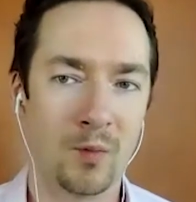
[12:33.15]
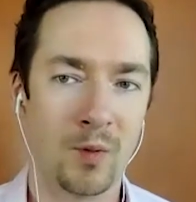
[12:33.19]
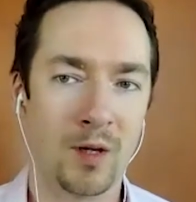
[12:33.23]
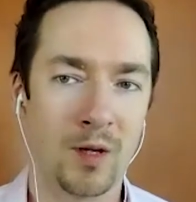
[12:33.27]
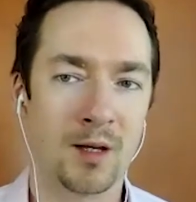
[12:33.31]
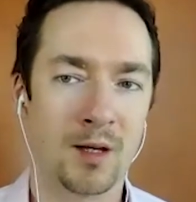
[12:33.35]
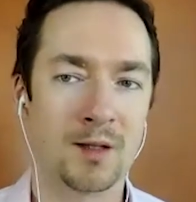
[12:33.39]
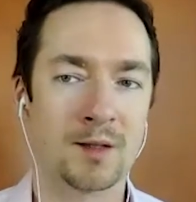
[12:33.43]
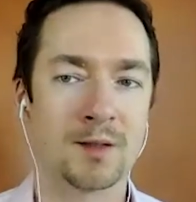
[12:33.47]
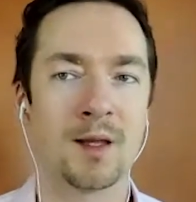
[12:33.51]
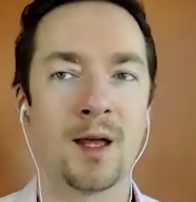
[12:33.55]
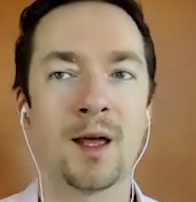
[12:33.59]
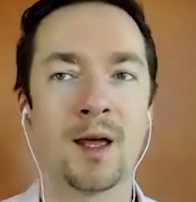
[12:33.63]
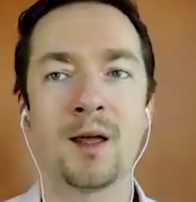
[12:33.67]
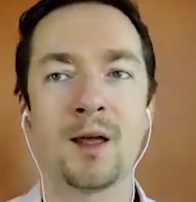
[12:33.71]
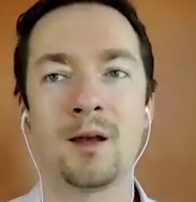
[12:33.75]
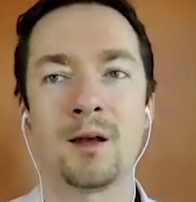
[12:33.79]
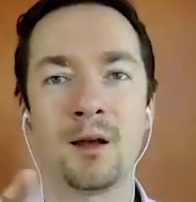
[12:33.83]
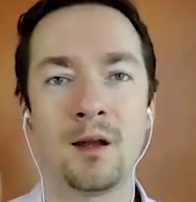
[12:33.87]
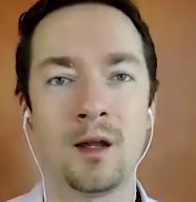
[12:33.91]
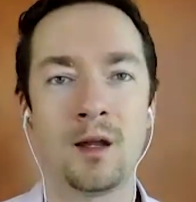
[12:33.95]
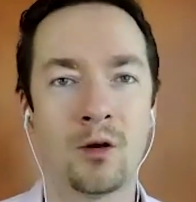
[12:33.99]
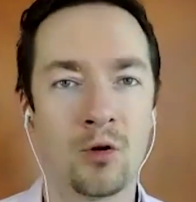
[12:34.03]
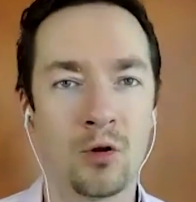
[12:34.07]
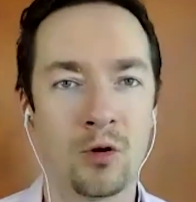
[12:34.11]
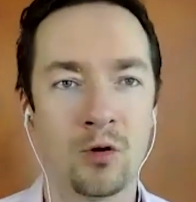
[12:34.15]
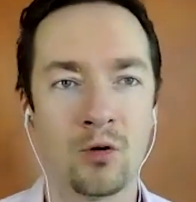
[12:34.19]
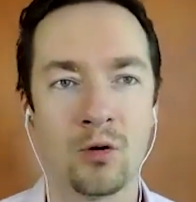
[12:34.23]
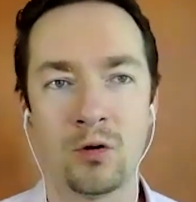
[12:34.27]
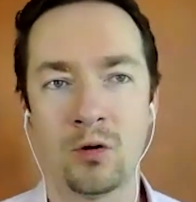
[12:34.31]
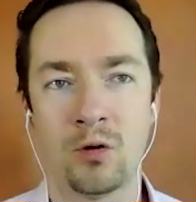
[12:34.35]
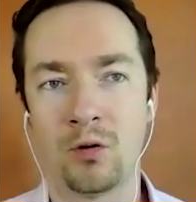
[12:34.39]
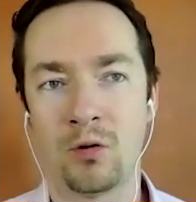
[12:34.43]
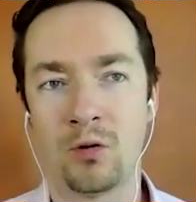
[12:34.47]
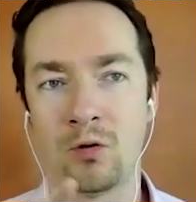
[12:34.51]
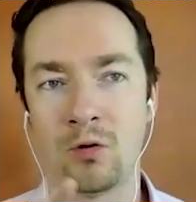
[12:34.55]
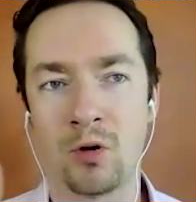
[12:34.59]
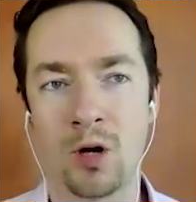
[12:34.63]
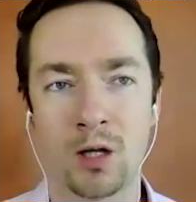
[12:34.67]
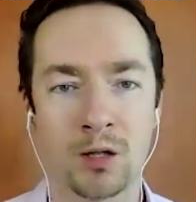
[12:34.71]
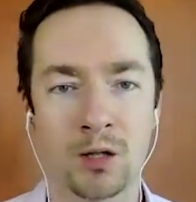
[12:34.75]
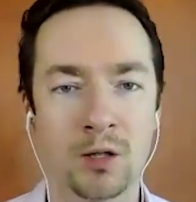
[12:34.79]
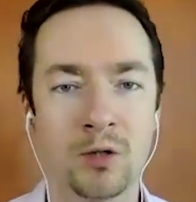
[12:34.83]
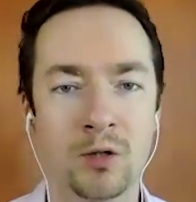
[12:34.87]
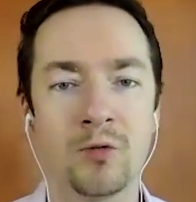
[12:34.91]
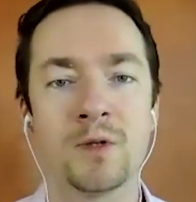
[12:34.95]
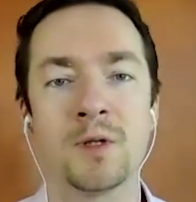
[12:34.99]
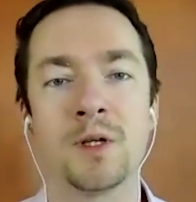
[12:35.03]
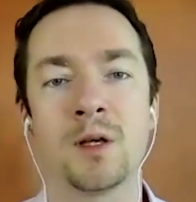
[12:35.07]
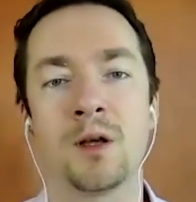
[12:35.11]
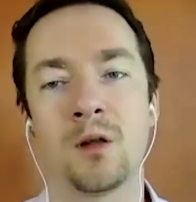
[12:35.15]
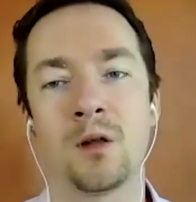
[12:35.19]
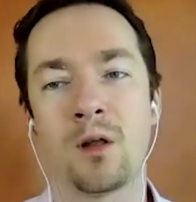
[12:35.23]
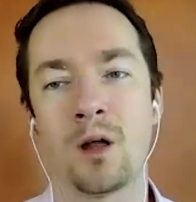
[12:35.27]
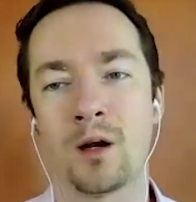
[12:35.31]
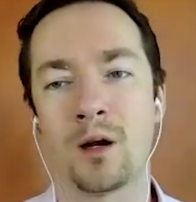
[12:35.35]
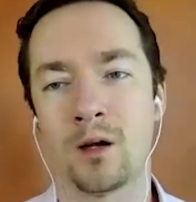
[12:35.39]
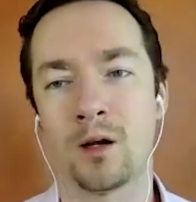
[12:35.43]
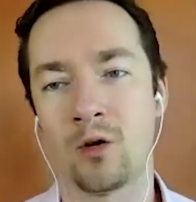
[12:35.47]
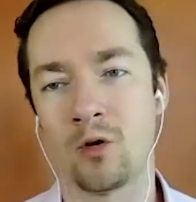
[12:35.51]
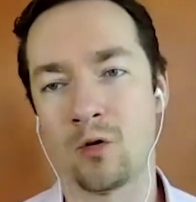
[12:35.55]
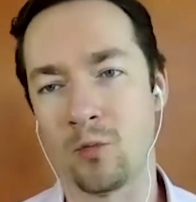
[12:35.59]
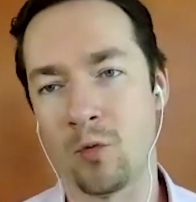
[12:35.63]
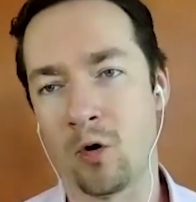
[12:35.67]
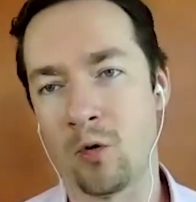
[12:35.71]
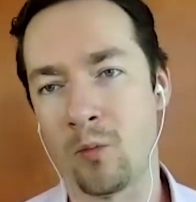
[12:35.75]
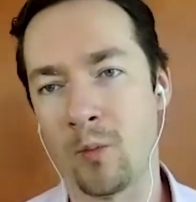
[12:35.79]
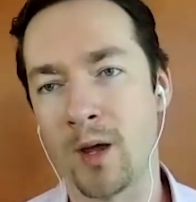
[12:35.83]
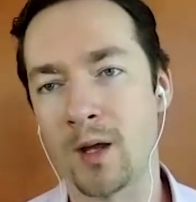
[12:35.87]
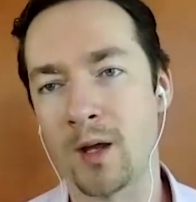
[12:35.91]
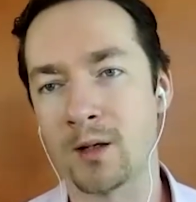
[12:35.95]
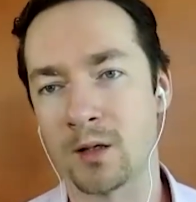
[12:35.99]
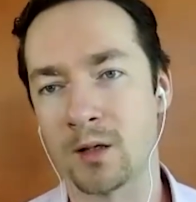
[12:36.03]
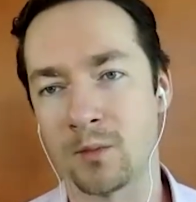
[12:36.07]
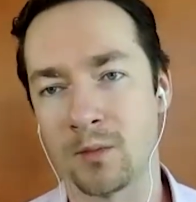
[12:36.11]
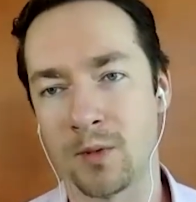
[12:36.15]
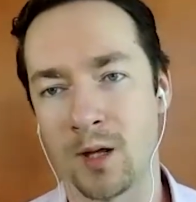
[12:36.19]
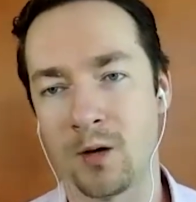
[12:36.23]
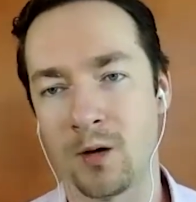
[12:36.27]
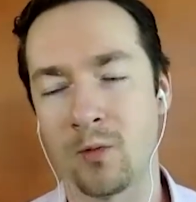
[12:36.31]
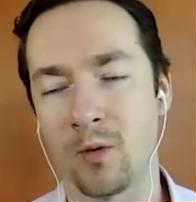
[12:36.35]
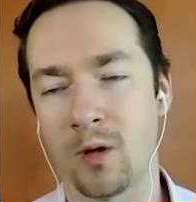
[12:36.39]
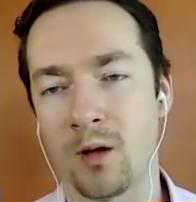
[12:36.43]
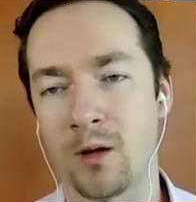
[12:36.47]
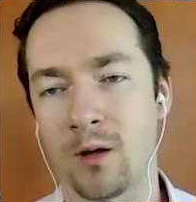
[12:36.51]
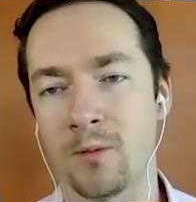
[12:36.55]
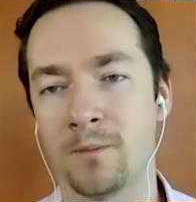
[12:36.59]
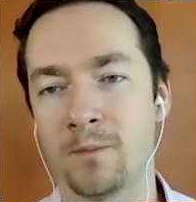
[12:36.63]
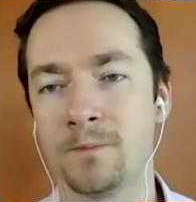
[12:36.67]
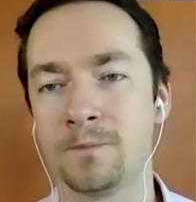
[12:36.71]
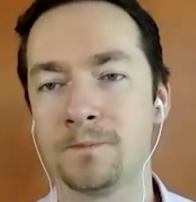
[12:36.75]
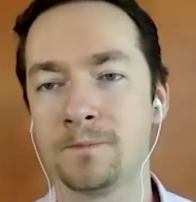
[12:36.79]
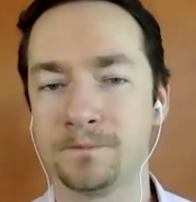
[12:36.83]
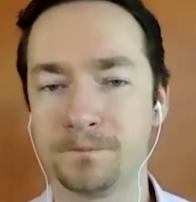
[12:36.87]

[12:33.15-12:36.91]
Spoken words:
Because then, you're not losing a lot of your momentum that way.